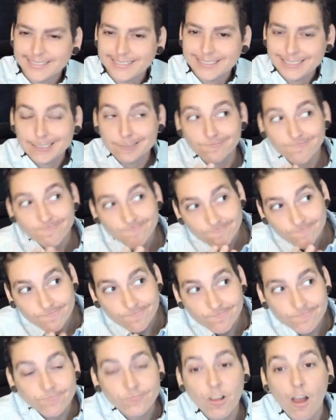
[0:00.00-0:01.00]
The couple is
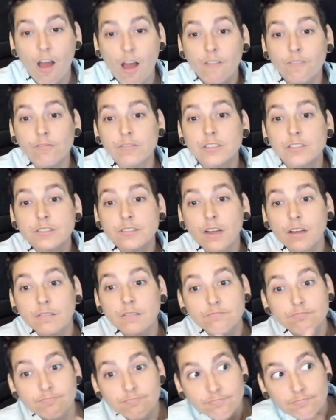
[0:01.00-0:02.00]
still waiting
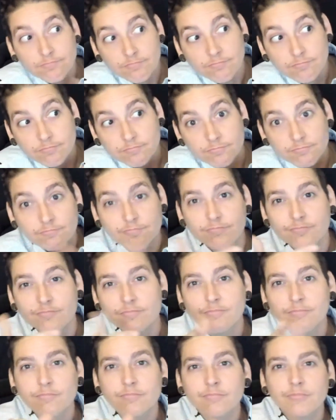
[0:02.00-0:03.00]
for an
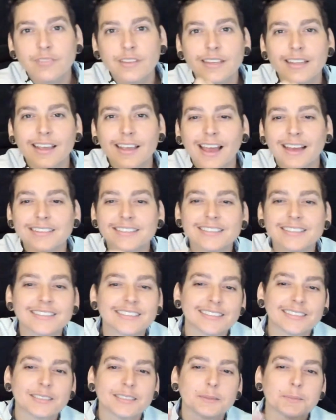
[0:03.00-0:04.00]
official update
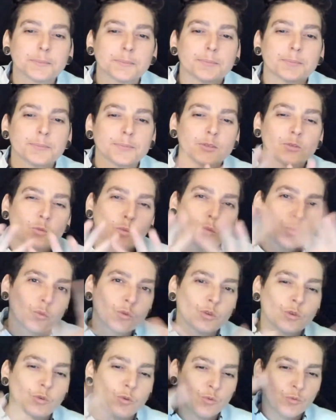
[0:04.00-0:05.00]
from the
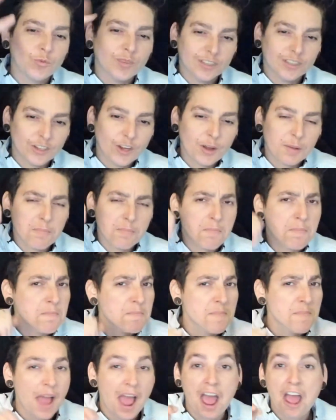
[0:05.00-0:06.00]
Guinness Book of World
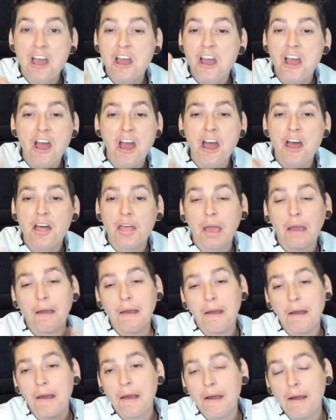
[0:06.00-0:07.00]
Records.
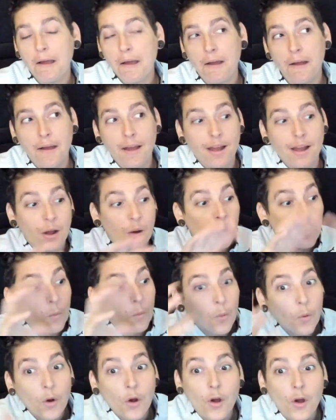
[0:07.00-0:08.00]

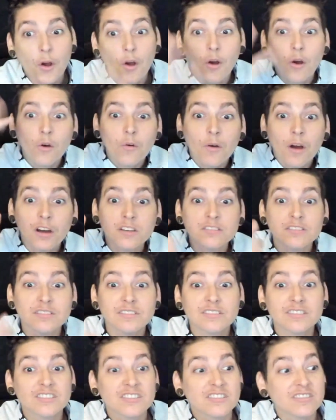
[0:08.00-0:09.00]
But Colin says
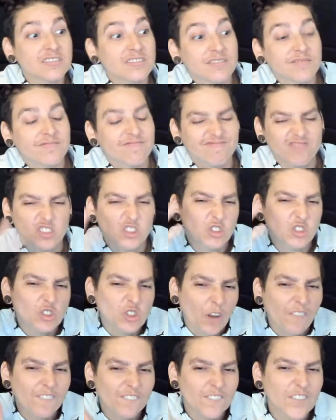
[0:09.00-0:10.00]
when the world
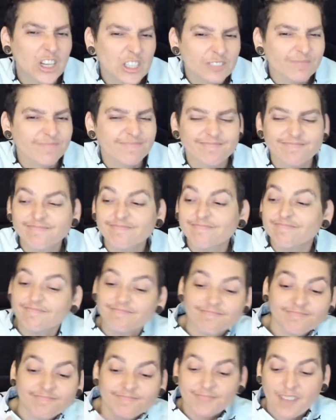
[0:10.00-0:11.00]
record stuff is
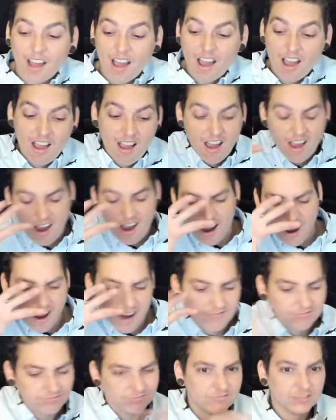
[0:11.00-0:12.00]
over,
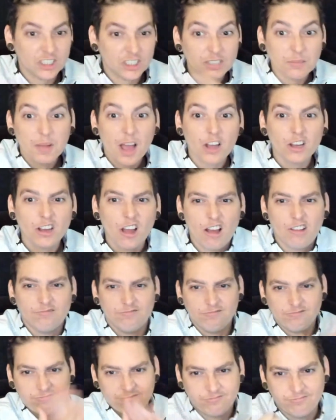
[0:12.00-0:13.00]
he plans
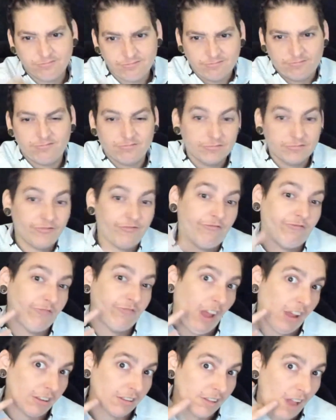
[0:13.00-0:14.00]
to turn it into
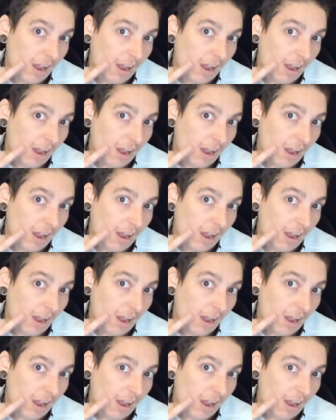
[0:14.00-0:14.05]
vodka